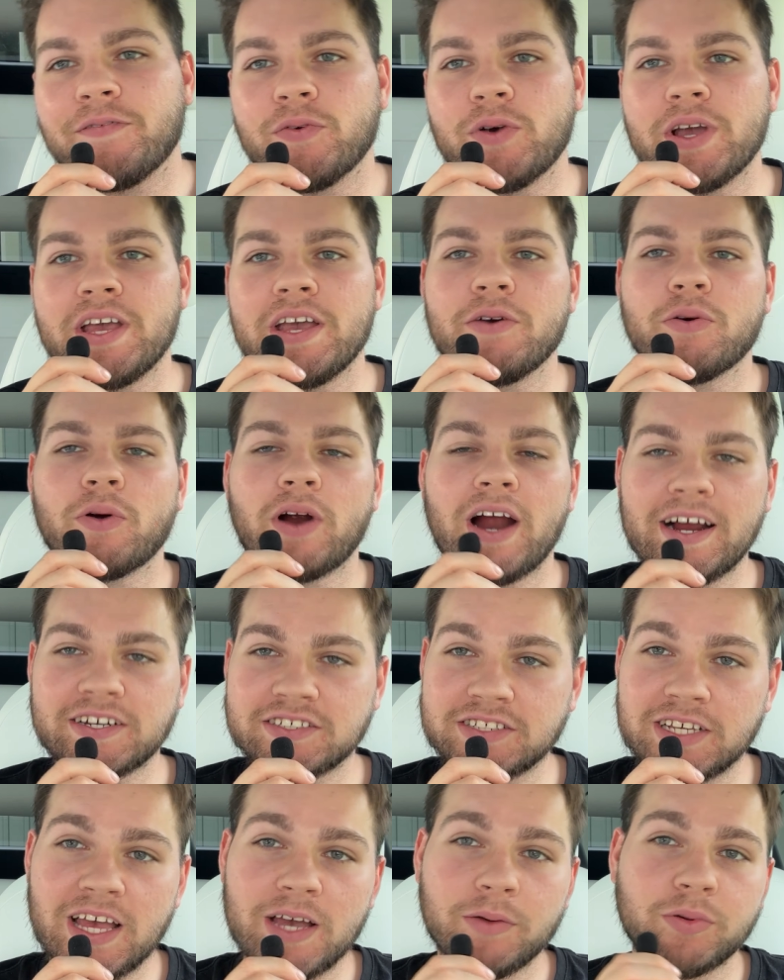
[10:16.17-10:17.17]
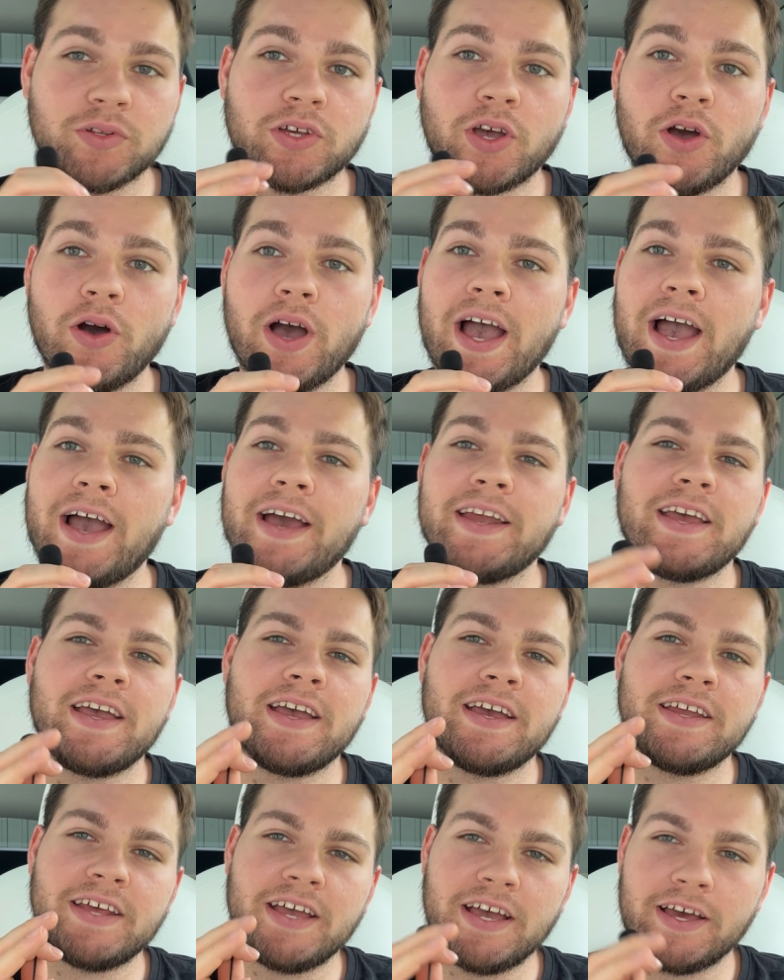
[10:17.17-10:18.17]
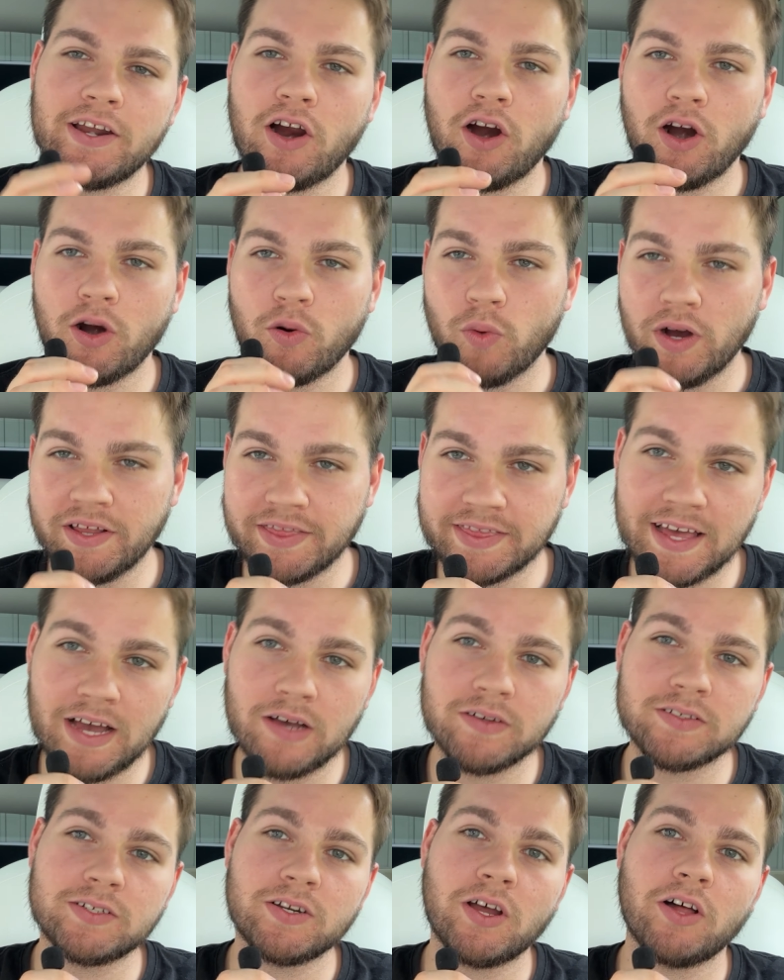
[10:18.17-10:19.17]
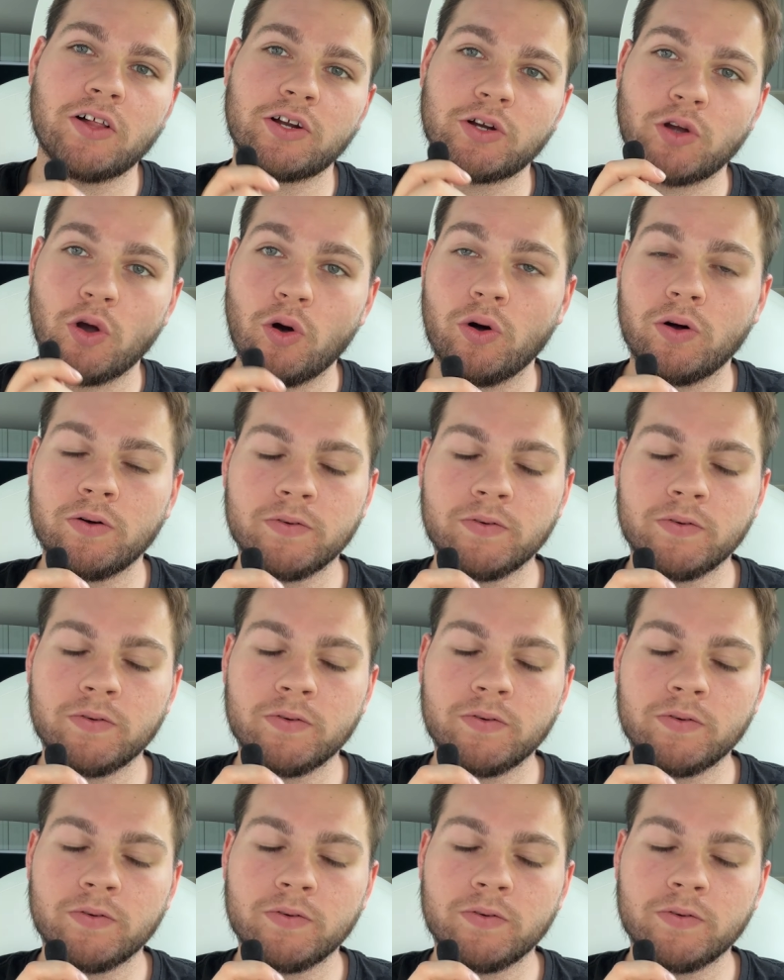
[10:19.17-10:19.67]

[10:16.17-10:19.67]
we were actually able to go ahead and hit our $1,000 goal.